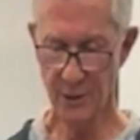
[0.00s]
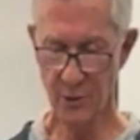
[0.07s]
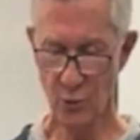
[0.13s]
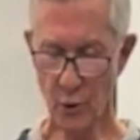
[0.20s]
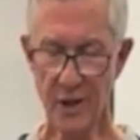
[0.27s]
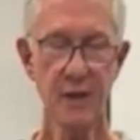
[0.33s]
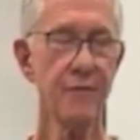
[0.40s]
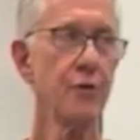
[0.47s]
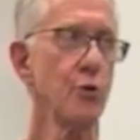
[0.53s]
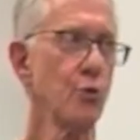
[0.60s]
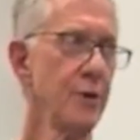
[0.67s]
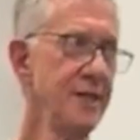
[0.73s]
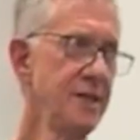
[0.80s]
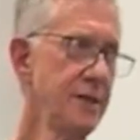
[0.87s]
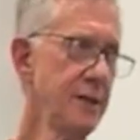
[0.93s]
One of the
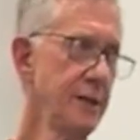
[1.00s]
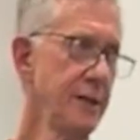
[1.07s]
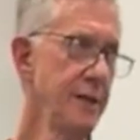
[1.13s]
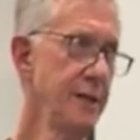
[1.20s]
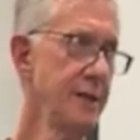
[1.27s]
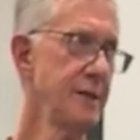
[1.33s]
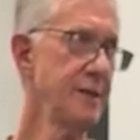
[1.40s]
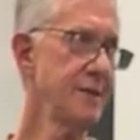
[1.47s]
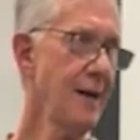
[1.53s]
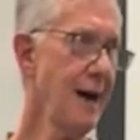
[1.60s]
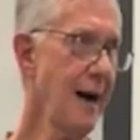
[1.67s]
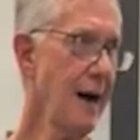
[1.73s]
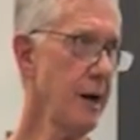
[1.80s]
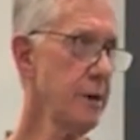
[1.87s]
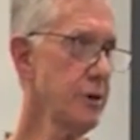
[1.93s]
reasons it is
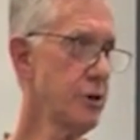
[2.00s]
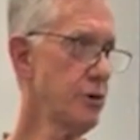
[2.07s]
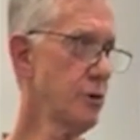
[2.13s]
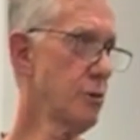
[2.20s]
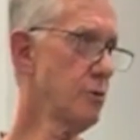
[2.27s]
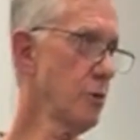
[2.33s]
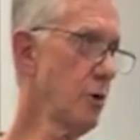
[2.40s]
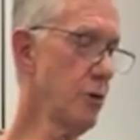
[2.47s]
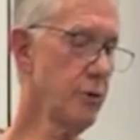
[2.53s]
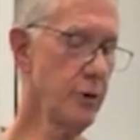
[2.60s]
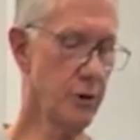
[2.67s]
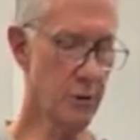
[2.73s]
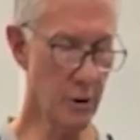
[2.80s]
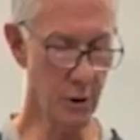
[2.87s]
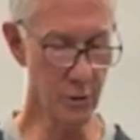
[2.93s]
hard to grow
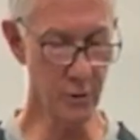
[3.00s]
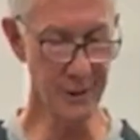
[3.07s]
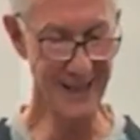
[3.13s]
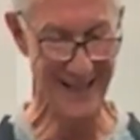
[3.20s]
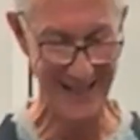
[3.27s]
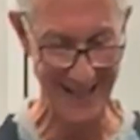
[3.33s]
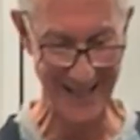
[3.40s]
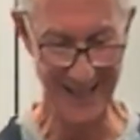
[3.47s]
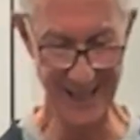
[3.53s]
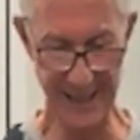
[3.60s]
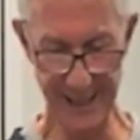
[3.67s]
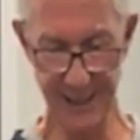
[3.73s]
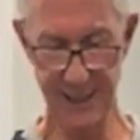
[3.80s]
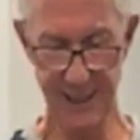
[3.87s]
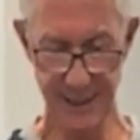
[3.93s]
your own
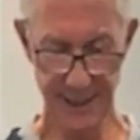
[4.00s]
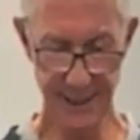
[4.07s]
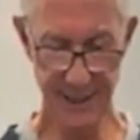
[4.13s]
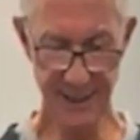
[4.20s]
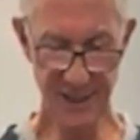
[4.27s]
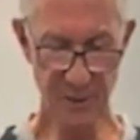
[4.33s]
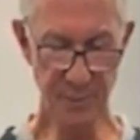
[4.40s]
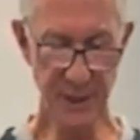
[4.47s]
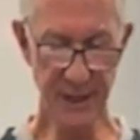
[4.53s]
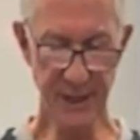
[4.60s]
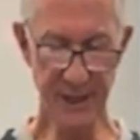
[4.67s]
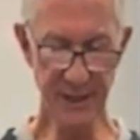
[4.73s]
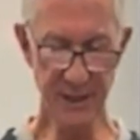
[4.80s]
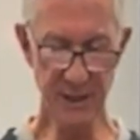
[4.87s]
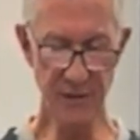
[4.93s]
intellect is
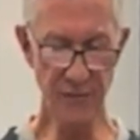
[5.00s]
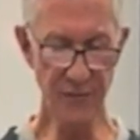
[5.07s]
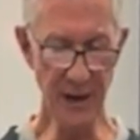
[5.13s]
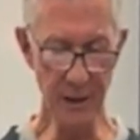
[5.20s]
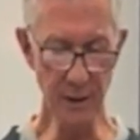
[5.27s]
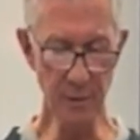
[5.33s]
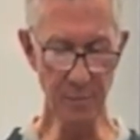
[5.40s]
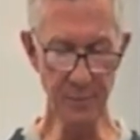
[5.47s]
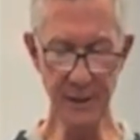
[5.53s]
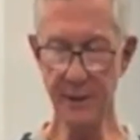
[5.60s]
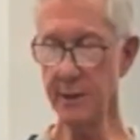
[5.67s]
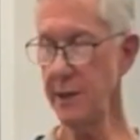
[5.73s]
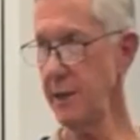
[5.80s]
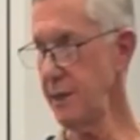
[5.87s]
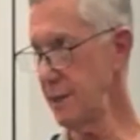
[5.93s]
because
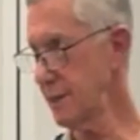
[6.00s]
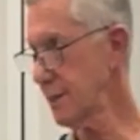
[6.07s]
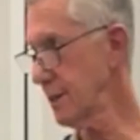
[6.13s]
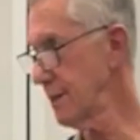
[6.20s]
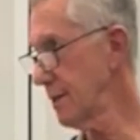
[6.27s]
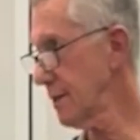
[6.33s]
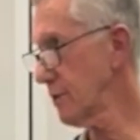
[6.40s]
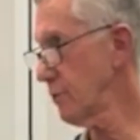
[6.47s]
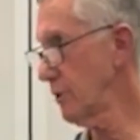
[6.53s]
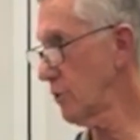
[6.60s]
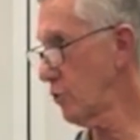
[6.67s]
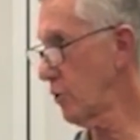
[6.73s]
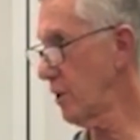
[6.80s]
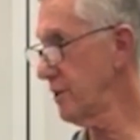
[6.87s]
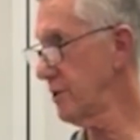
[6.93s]
developing the intellect
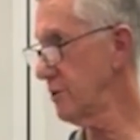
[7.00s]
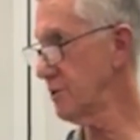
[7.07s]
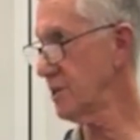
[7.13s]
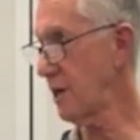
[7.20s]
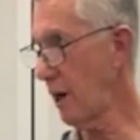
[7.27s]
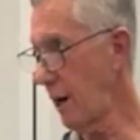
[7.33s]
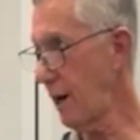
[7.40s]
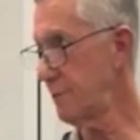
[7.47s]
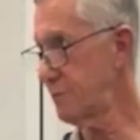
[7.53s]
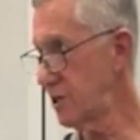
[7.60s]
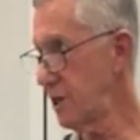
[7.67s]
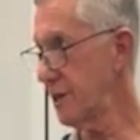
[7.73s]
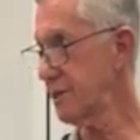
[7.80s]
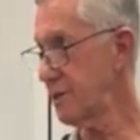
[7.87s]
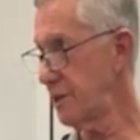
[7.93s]
requires
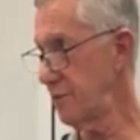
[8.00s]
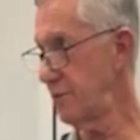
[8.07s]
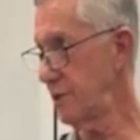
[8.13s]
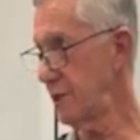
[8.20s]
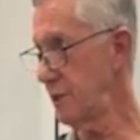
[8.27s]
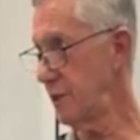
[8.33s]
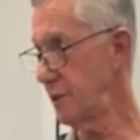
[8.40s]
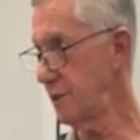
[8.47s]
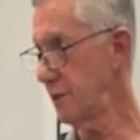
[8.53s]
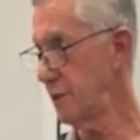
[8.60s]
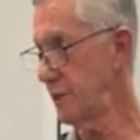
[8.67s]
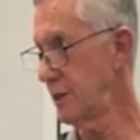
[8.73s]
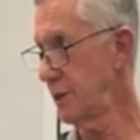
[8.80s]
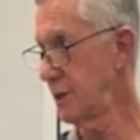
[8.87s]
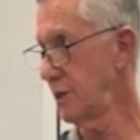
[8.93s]
objectivity.
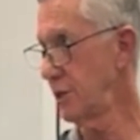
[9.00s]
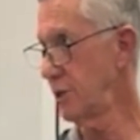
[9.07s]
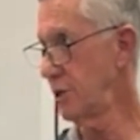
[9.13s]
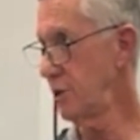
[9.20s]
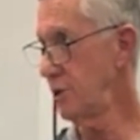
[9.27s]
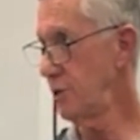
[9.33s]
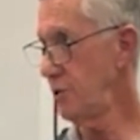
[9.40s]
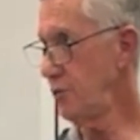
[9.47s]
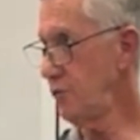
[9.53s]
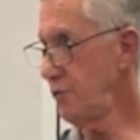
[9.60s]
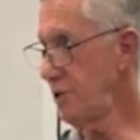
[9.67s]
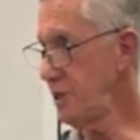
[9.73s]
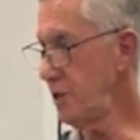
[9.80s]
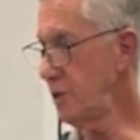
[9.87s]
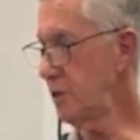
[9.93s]
You
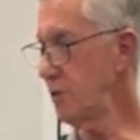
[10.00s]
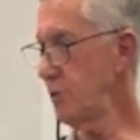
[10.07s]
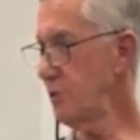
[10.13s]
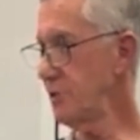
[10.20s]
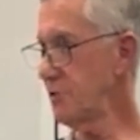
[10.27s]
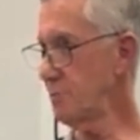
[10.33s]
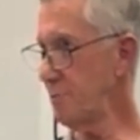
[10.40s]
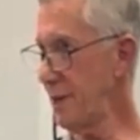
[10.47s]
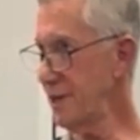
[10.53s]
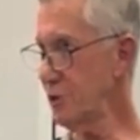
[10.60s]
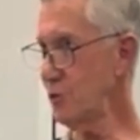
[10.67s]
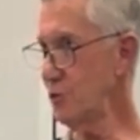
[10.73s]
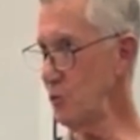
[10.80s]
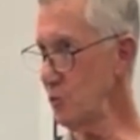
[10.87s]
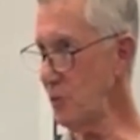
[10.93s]
need to, as
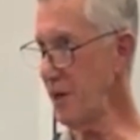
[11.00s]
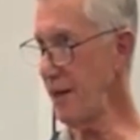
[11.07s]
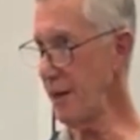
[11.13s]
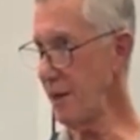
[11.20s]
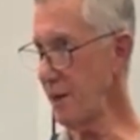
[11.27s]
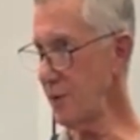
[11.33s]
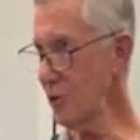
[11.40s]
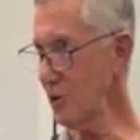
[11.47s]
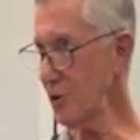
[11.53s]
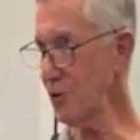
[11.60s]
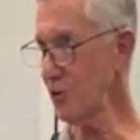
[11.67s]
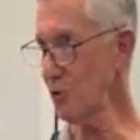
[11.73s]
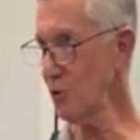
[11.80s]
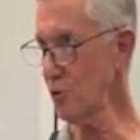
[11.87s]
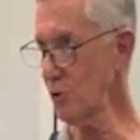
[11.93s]
best you can, look
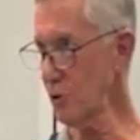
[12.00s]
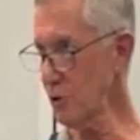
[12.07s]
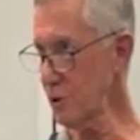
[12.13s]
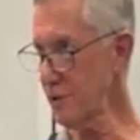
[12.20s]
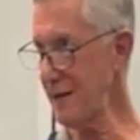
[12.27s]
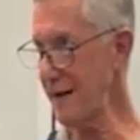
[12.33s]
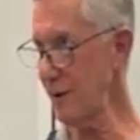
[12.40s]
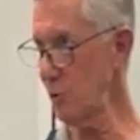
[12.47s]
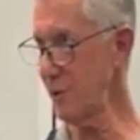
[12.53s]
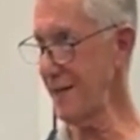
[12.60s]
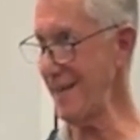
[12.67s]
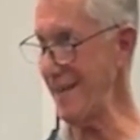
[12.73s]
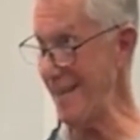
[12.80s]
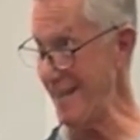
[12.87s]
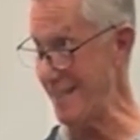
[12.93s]
at the world how
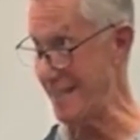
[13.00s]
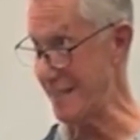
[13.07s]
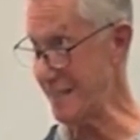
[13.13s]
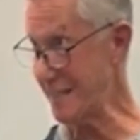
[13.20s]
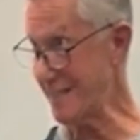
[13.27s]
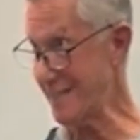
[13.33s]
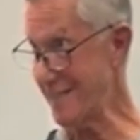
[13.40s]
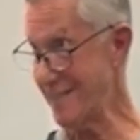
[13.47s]
it is,